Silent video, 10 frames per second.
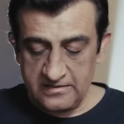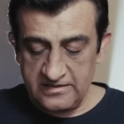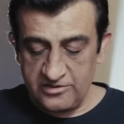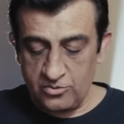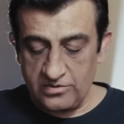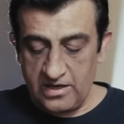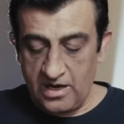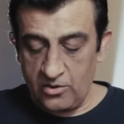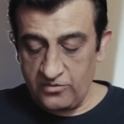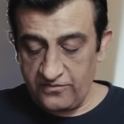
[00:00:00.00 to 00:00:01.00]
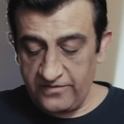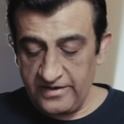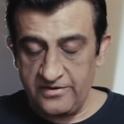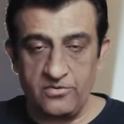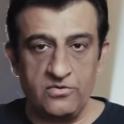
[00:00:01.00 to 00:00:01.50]
that you're out of
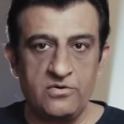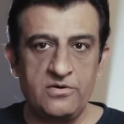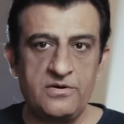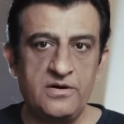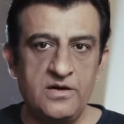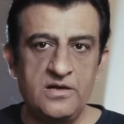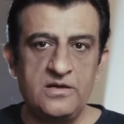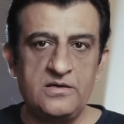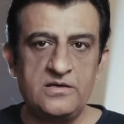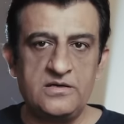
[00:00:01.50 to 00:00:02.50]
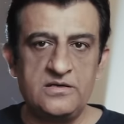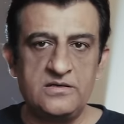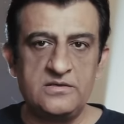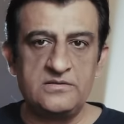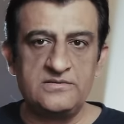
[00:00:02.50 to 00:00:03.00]
it or
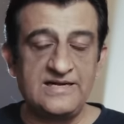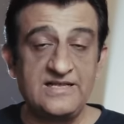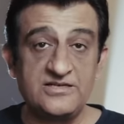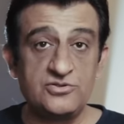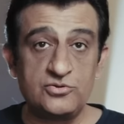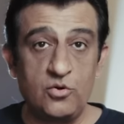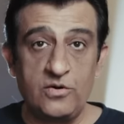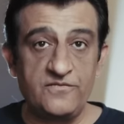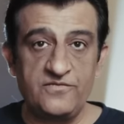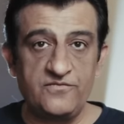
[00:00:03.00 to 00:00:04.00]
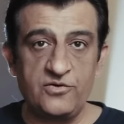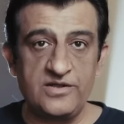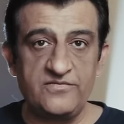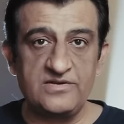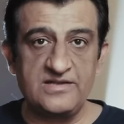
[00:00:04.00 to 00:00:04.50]
uh, that has solved
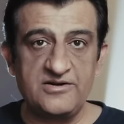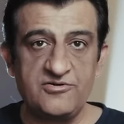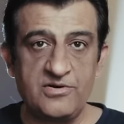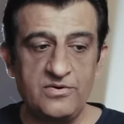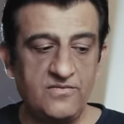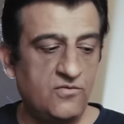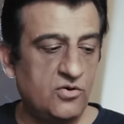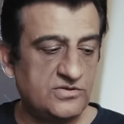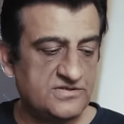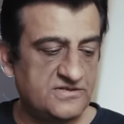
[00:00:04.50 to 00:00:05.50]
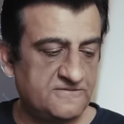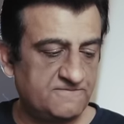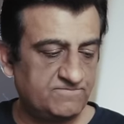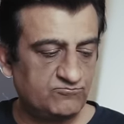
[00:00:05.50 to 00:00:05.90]
whatever that trouble was.